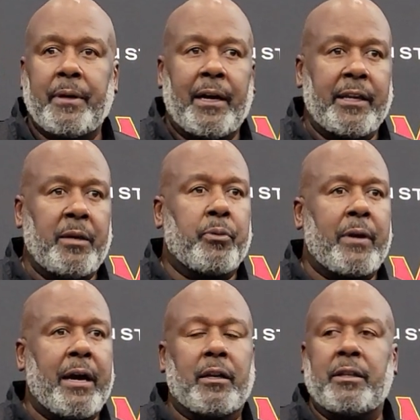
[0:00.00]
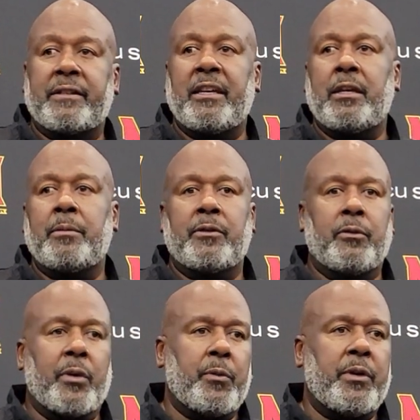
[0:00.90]
I am proud of the team, of the
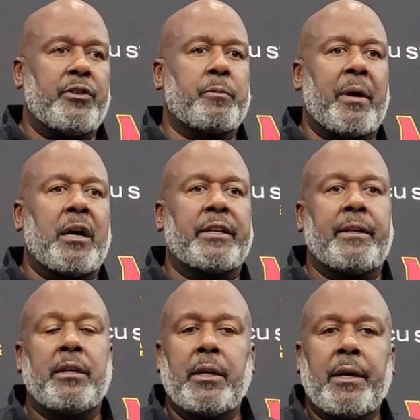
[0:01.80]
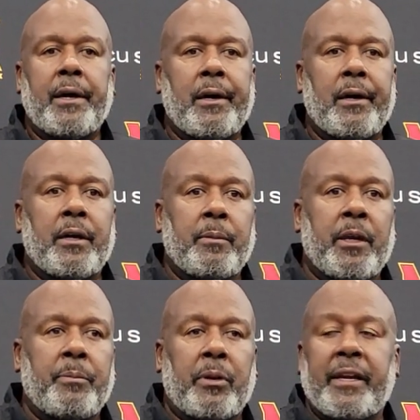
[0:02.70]
way we responded
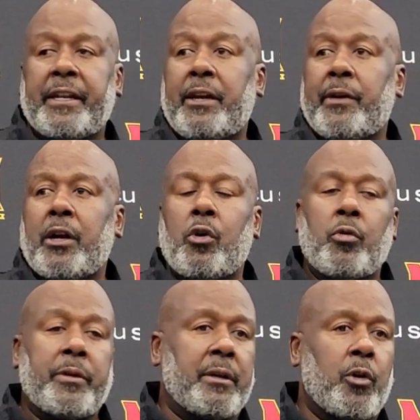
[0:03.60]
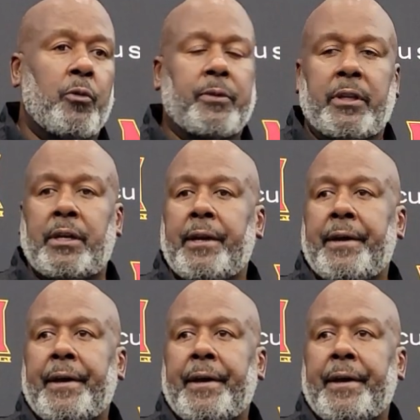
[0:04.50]
and played here at home, and hopefully,